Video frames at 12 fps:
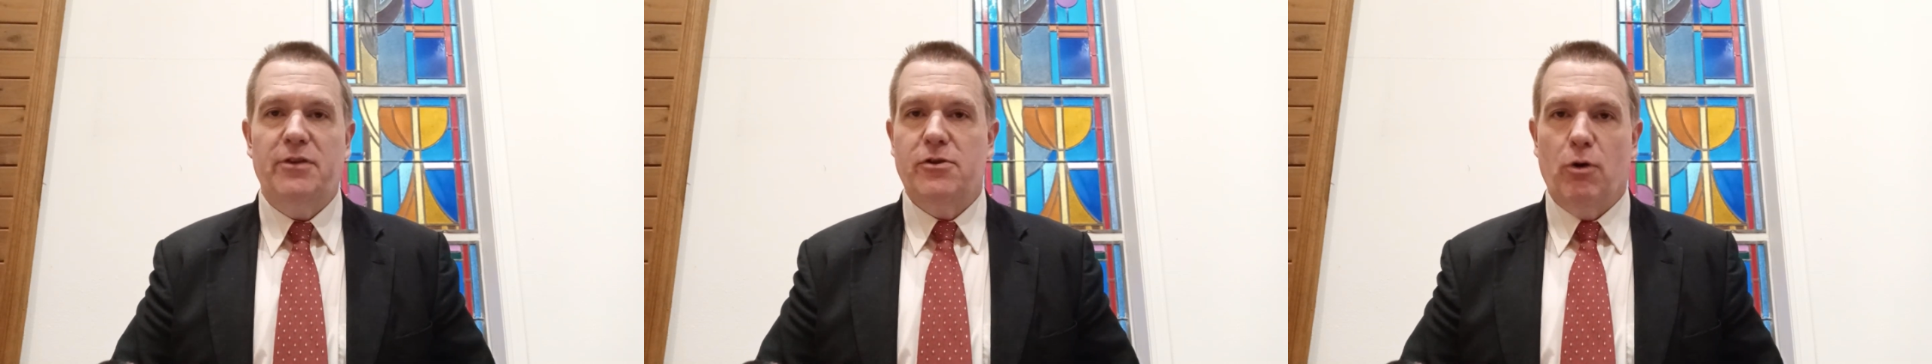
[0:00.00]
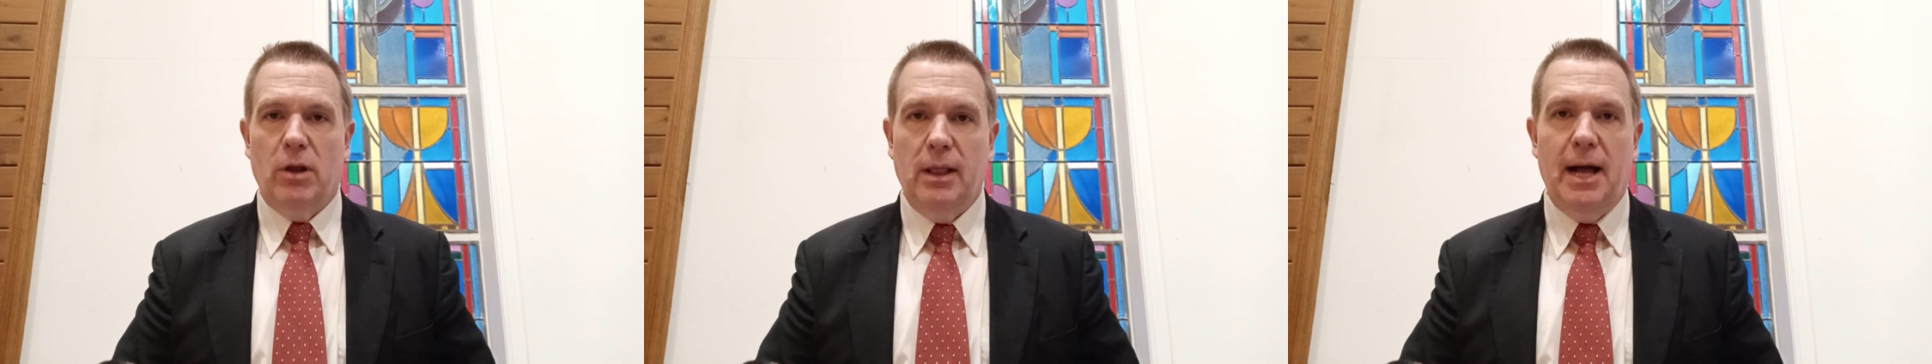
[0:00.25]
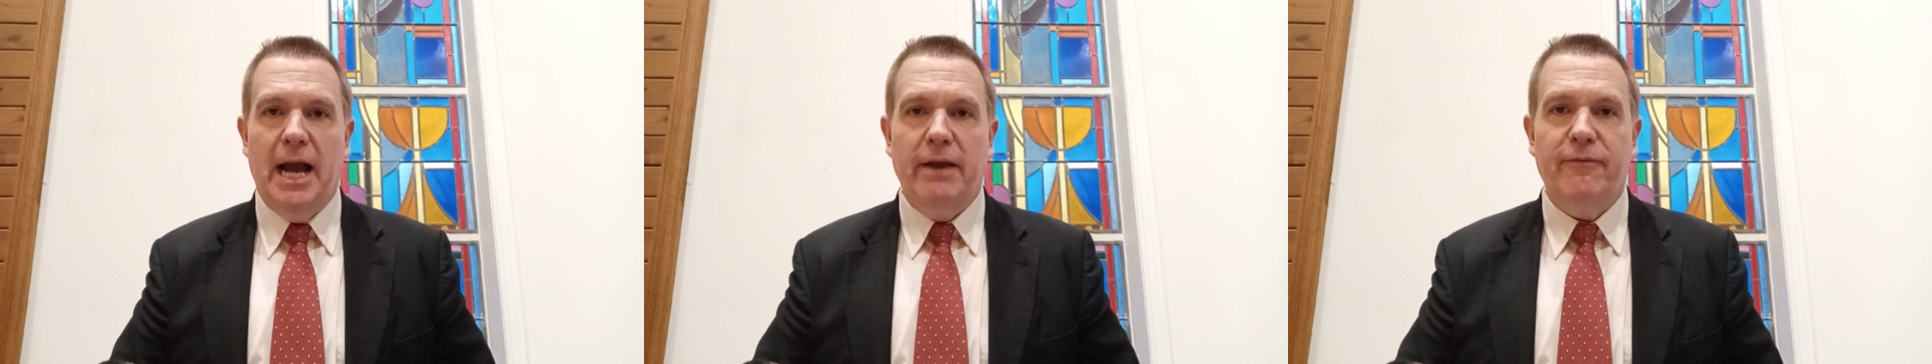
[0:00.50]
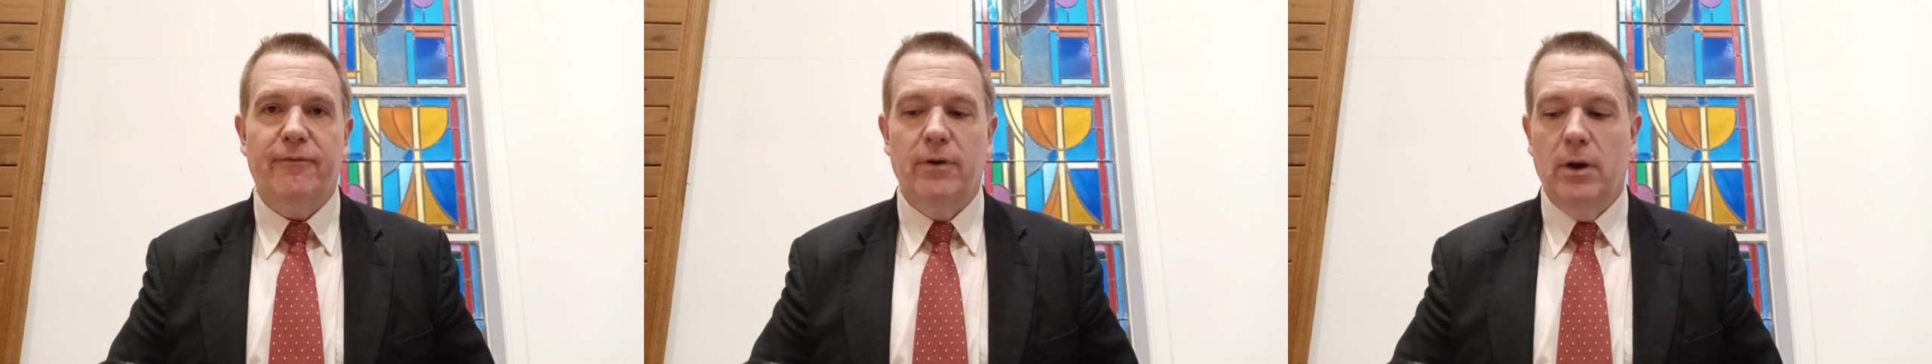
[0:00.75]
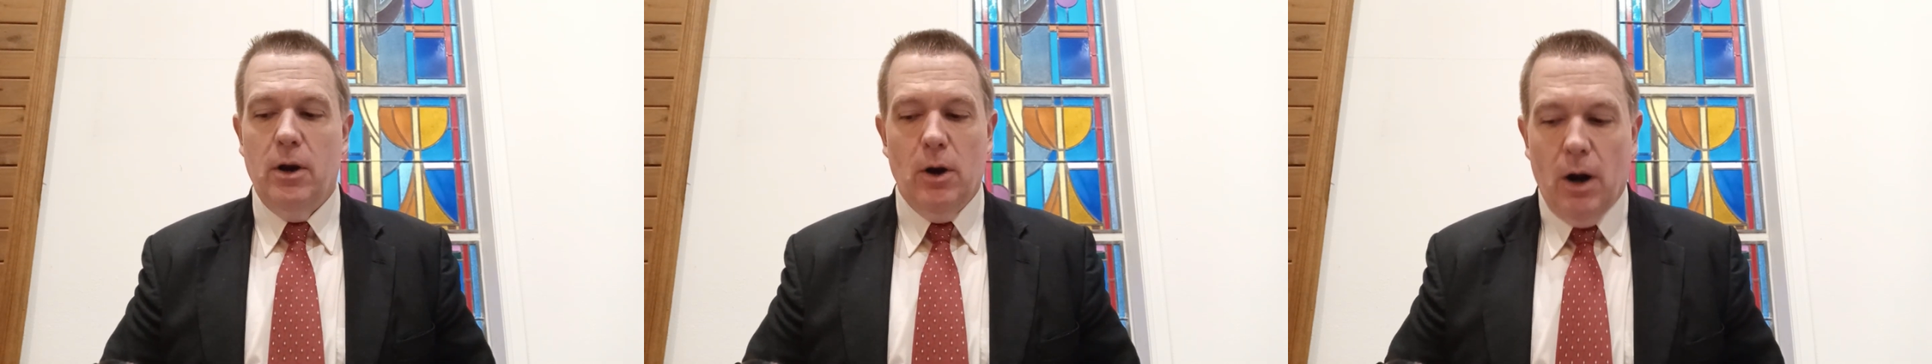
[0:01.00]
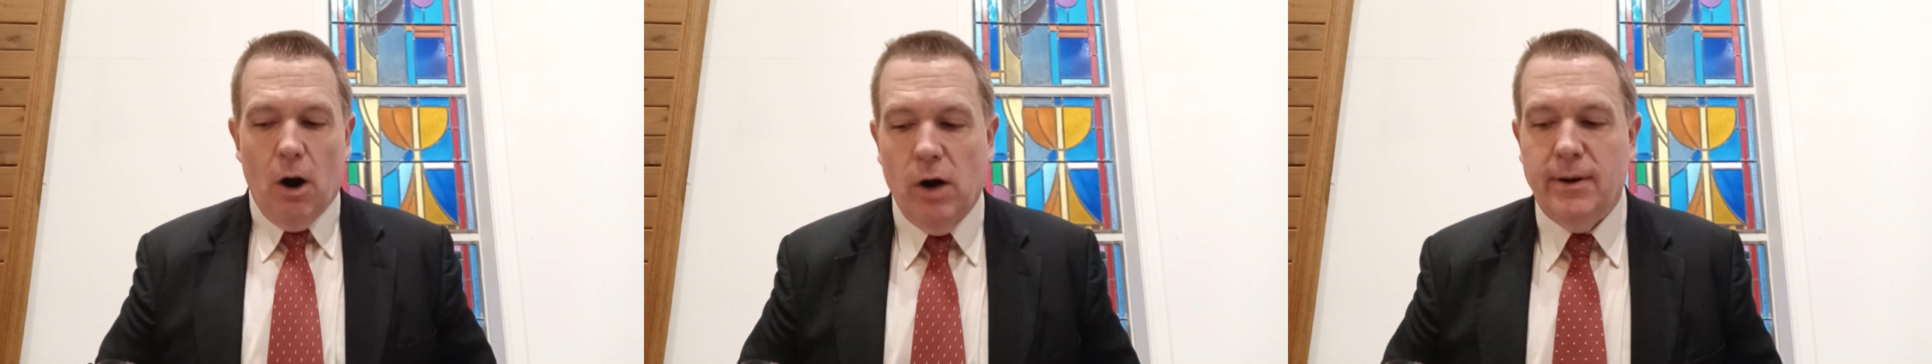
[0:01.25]
in your life
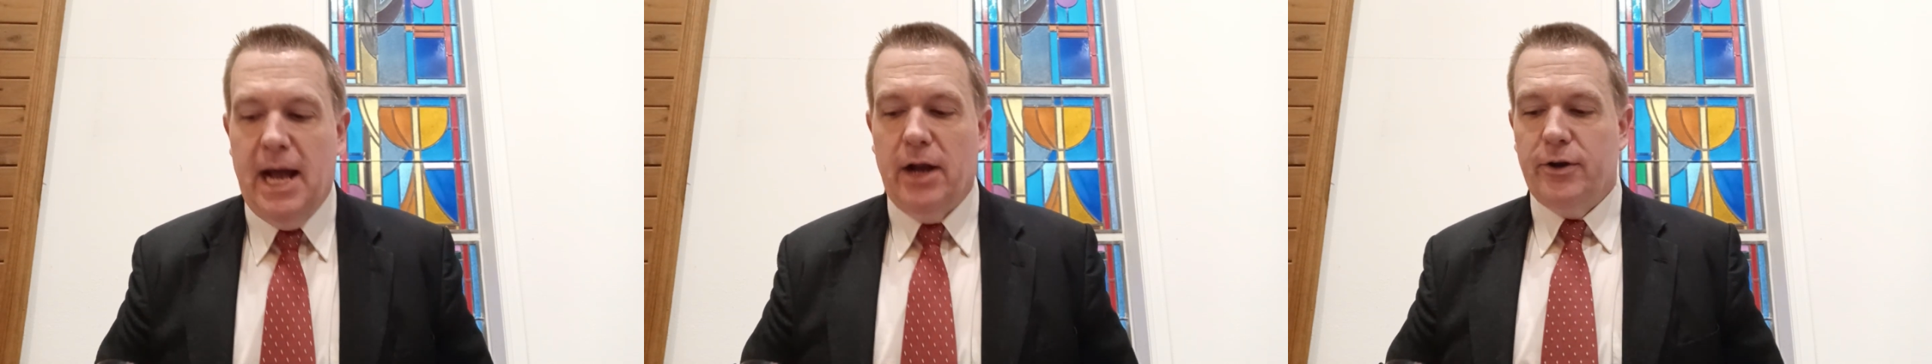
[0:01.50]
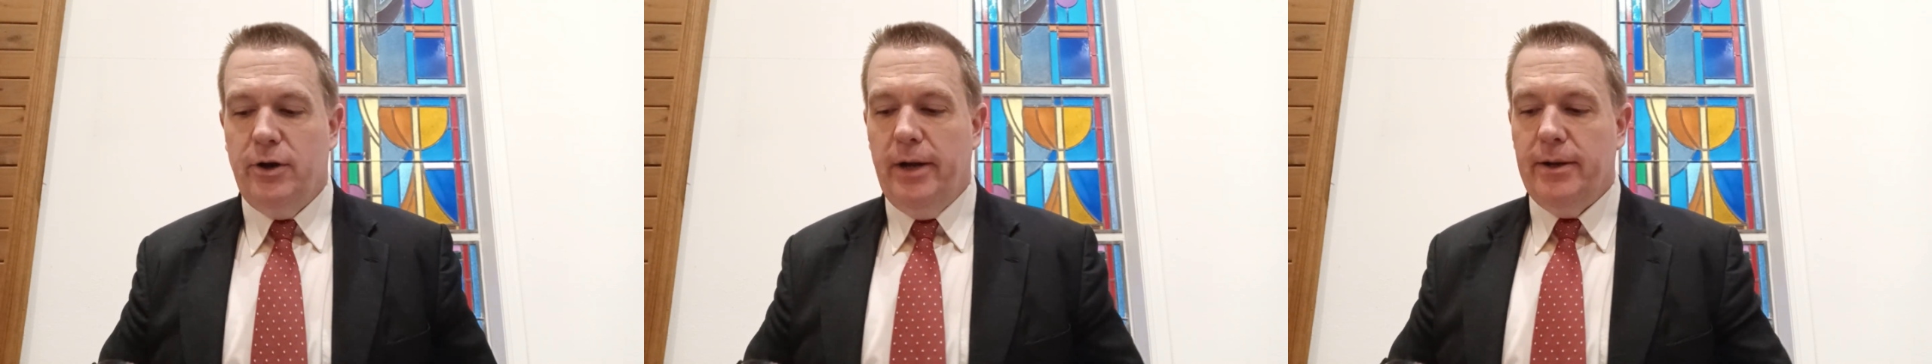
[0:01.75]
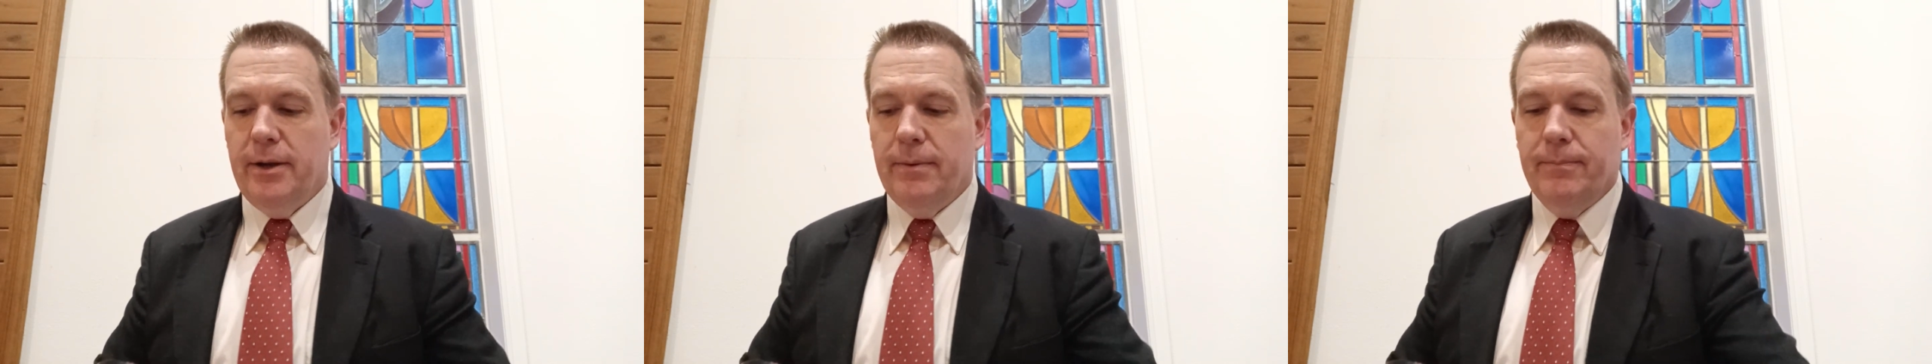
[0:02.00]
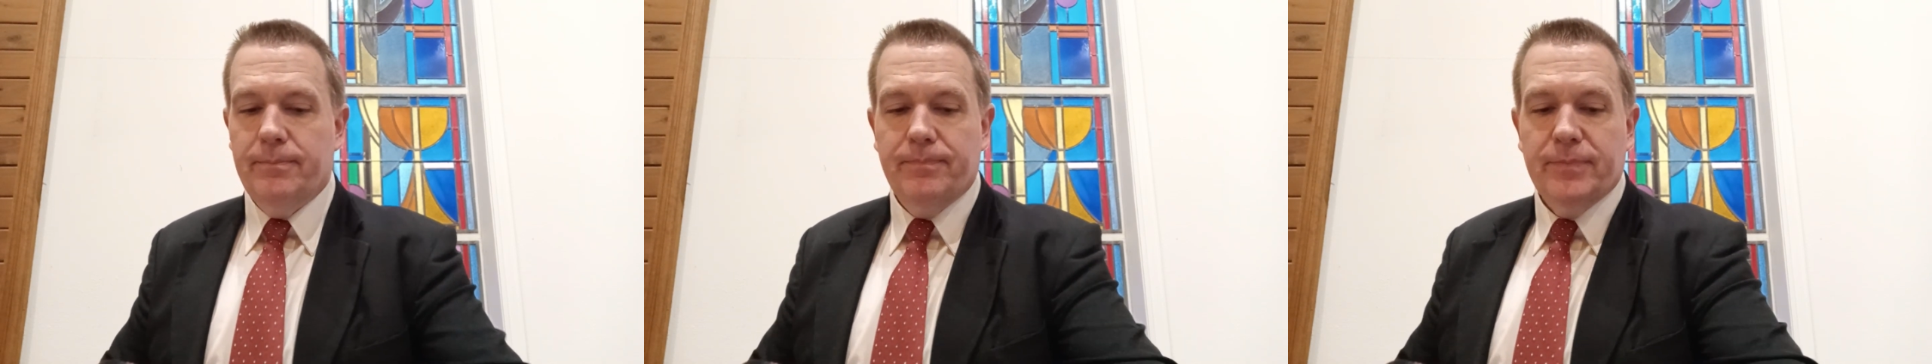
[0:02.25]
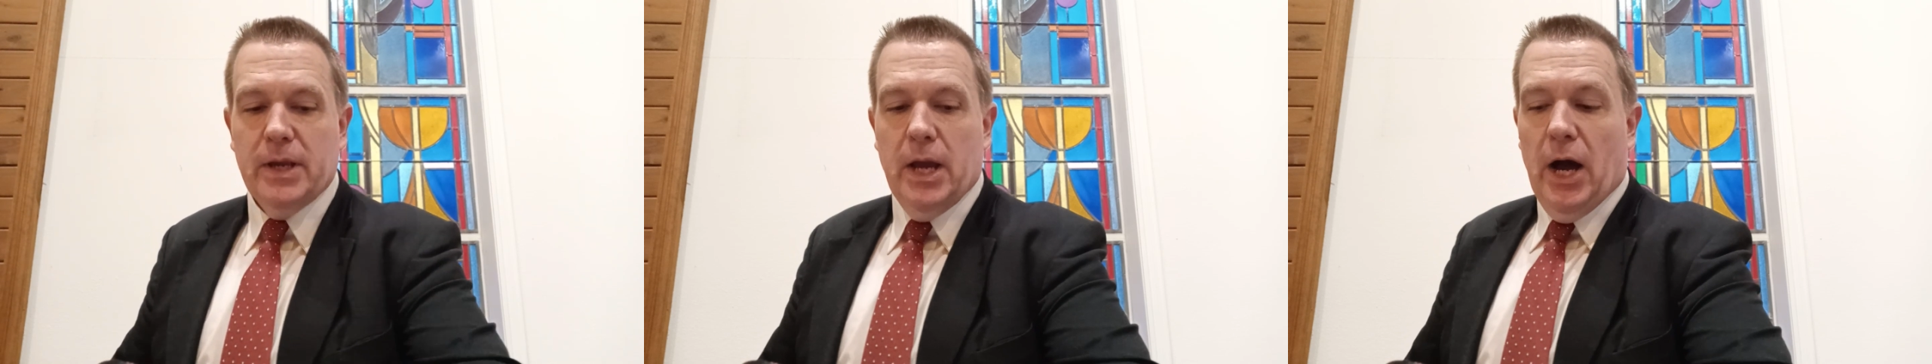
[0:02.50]
are not good.